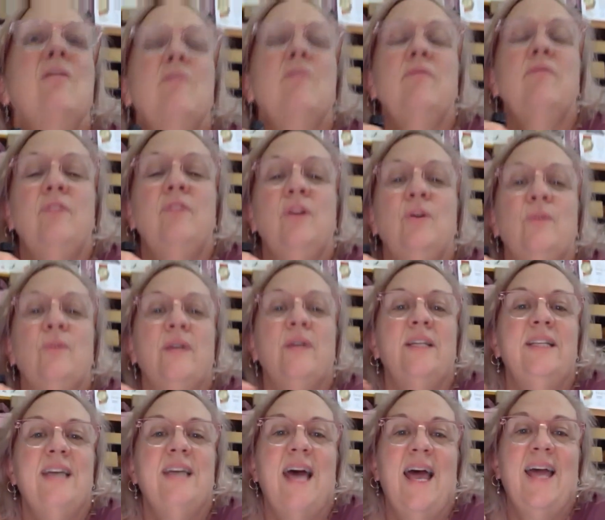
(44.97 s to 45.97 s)

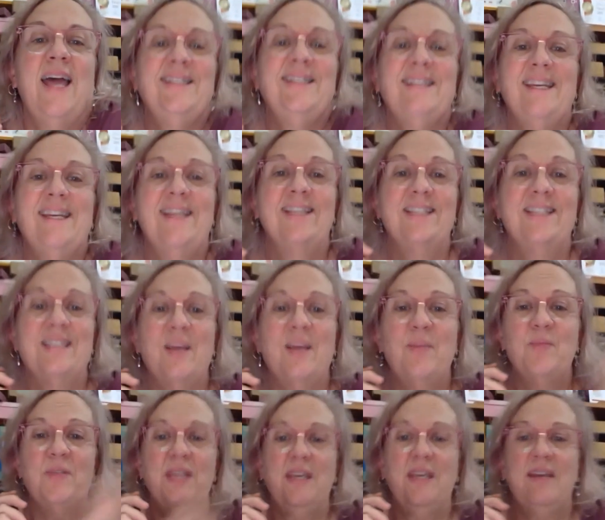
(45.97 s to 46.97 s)
fluid, and
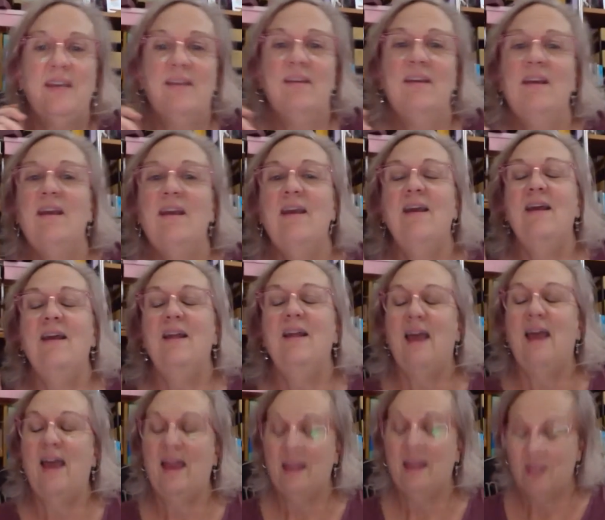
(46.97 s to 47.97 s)
accepting.
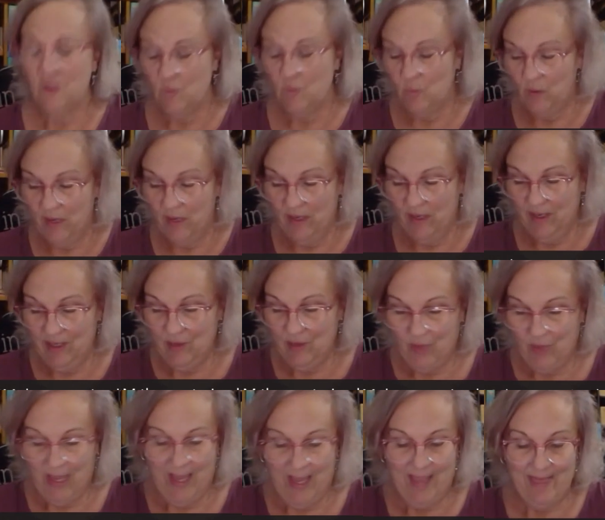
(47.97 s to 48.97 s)
And when I
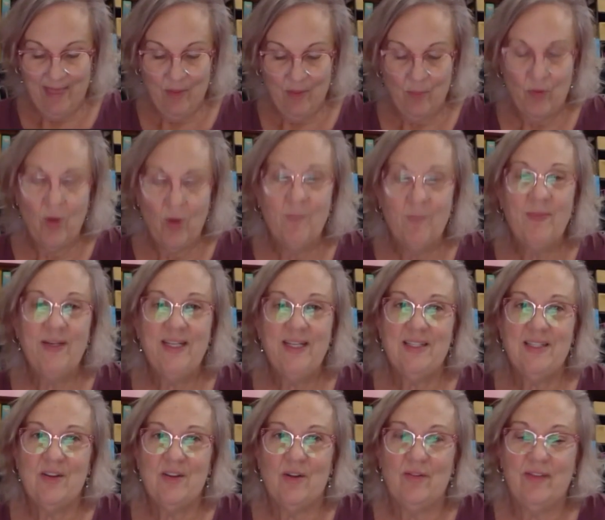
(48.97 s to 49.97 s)
look at the
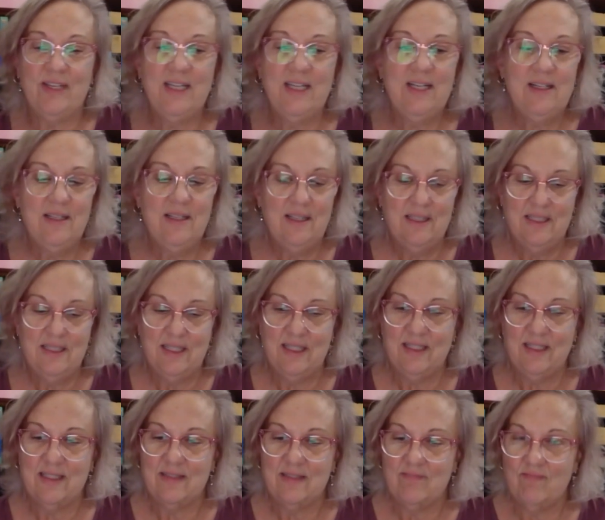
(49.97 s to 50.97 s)
properties of it,
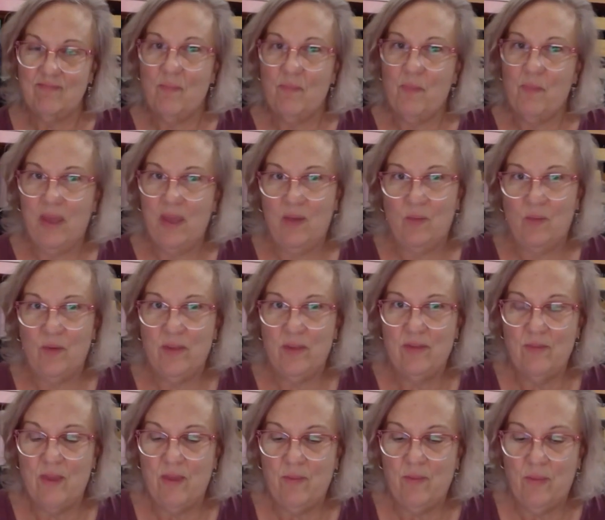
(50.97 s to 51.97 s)
just bear
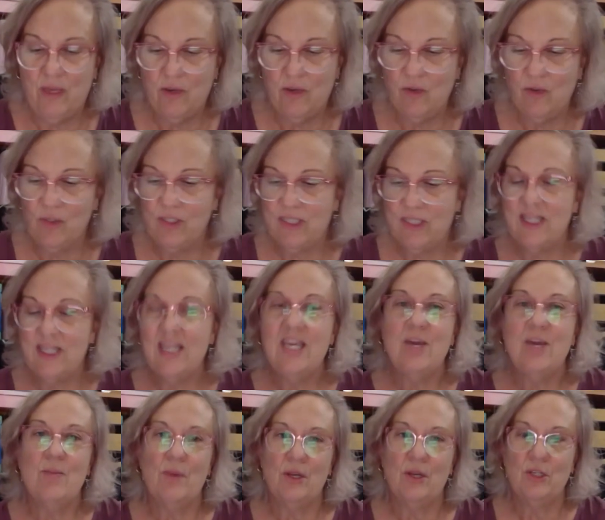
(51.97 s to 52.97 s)
with me because
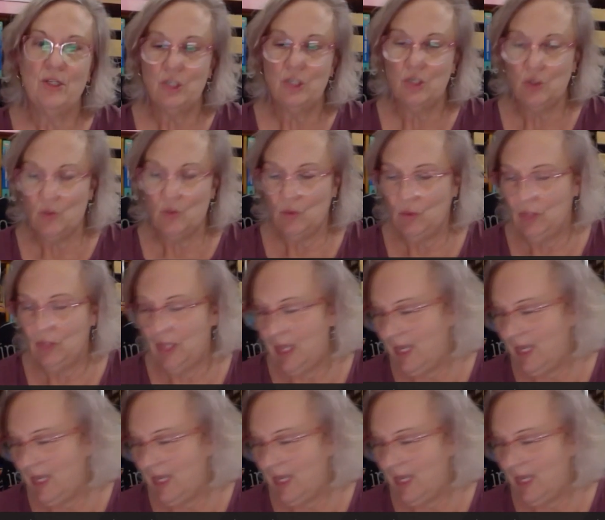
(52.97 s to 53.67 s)
the emotional